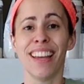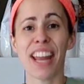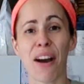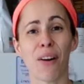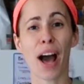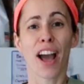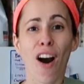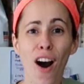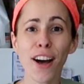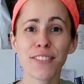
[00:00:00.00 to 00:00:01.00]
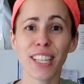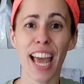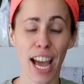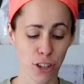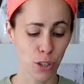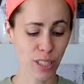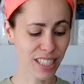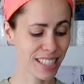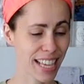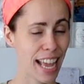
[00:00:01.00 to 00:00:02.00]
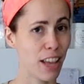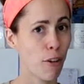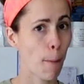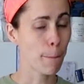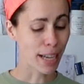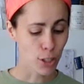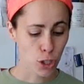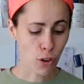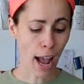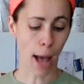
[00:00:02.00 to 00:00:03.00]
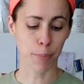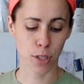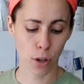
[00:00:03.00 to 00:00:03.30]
Now I often actually save my scraps.